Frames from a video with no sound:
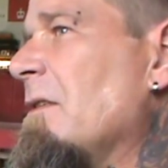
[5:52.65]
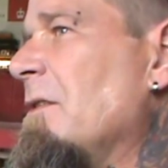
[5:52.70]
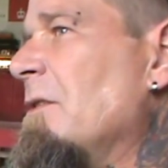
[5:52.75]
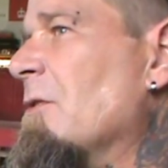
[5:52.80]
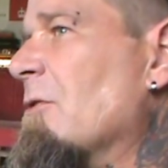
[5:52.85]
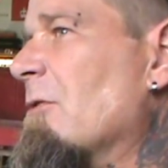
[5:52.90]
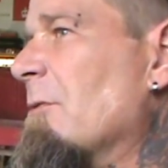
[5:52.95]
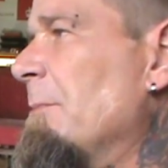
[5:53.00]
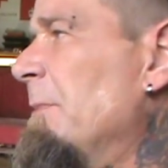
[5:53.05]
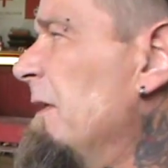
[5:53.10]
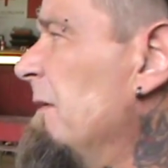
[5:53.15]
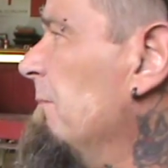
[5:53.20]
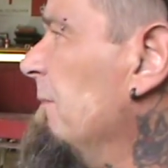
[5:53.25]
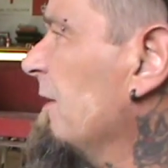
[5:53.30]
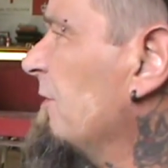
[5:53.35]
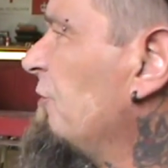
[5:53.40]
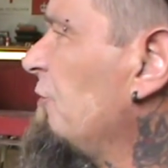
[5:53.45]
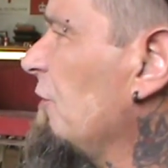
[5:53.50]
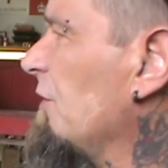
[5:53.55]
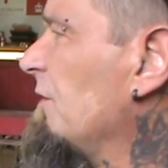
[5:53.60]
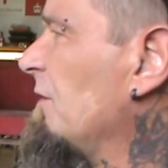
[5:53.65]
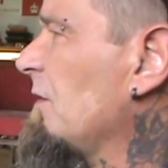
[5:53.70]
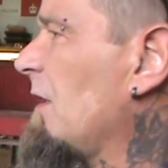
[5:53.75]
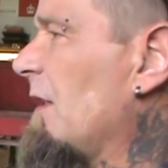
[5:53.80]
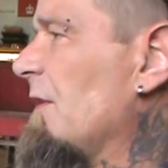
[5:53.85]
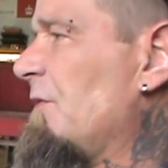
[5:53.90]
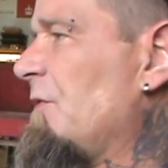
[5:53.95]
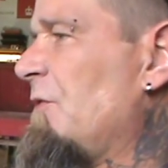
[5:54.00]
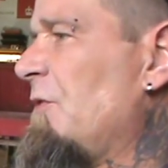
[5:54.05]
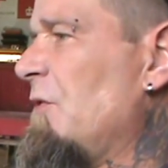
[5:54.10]
you know what I mean, make sure it's
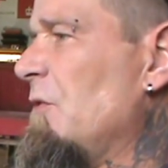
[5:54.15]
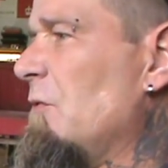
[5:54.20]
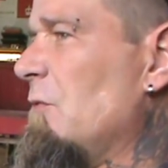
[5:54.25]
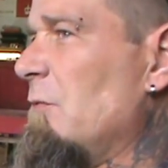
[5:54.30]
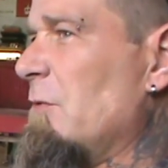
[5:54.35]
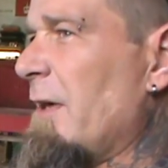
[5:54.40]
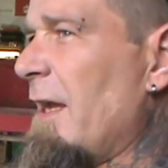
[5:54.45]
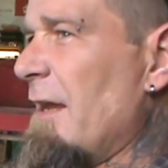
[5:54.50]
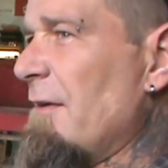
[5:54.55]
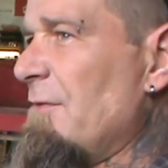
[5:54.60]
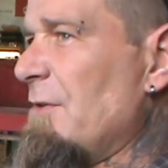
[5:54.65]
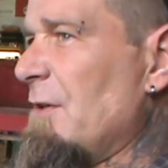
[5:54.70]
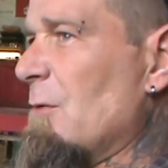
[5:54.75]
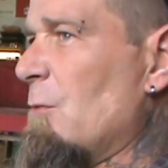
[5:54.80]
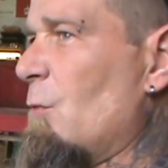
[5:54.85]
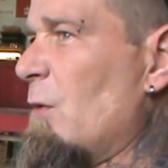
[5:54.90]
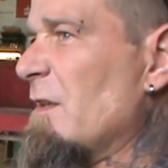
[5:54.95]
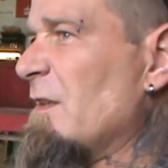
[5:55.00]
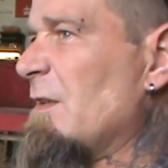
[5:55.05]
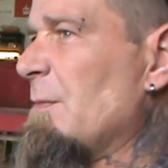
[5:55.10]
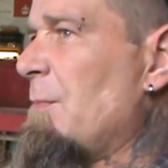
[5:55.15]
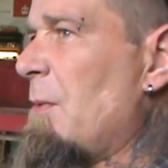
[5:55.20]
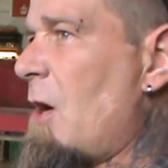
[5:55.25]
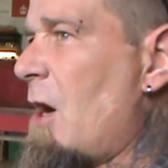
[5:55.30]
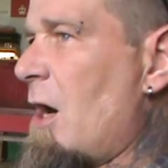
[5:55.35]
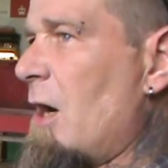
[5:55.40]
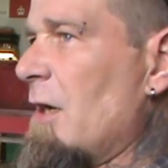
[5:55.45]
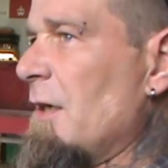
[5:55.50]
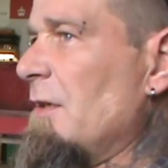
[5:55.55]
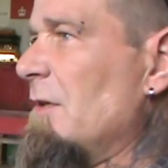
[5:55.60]
not too heavy in one
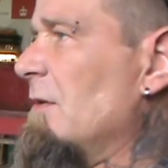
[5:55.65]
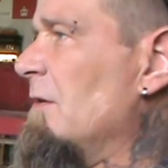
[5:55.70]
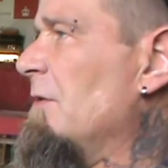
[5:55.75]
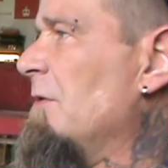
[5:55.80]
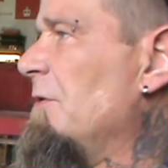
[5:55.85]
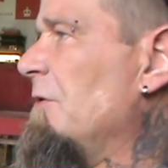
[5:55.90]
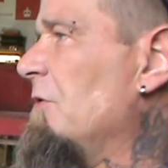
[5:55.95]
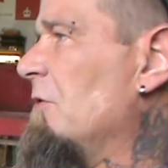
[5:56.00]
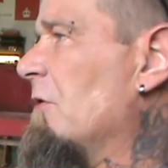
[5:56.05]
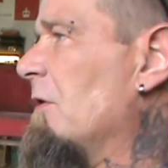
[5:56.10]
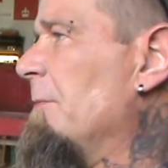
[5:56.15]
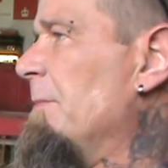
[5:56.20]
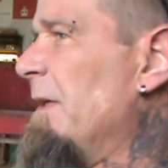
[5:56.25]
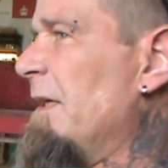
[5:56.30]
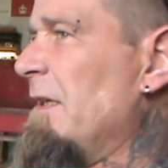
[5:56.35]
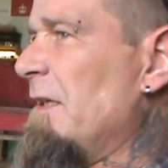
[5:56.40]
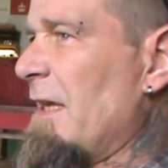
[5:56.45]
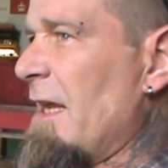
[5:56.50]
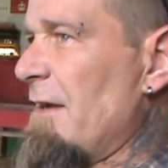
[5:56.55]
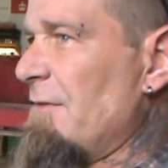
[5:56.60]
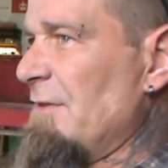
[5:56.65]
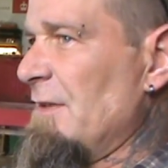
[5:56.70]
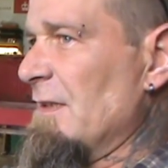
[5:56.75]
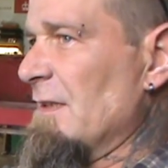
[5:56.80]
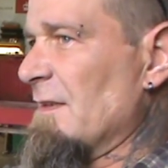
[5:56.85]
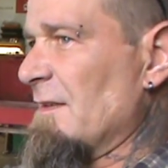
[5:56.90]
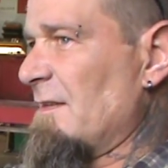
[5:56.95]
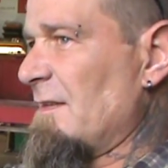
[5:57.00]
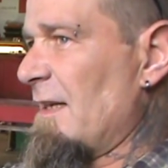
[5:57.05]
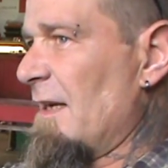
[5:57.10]
spot, and you know what I mean, heavy
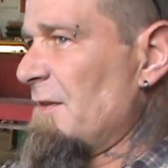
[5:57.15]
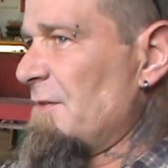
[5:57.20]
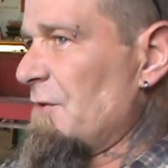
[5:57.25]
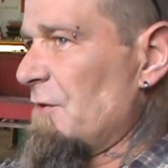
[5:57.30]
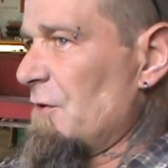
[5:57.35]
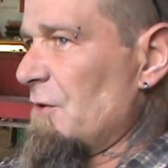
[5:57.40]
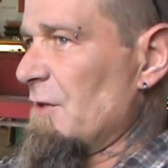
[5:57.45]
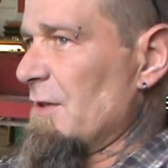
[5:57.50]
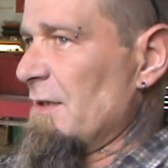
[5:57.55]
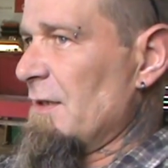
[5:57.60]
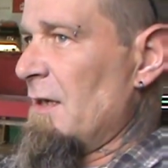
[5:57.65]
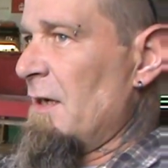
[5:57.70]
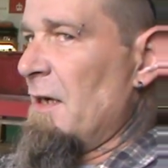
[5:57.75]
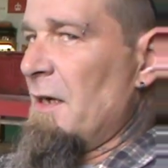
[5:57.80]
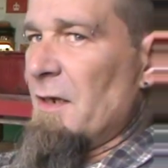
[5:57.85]
in the center and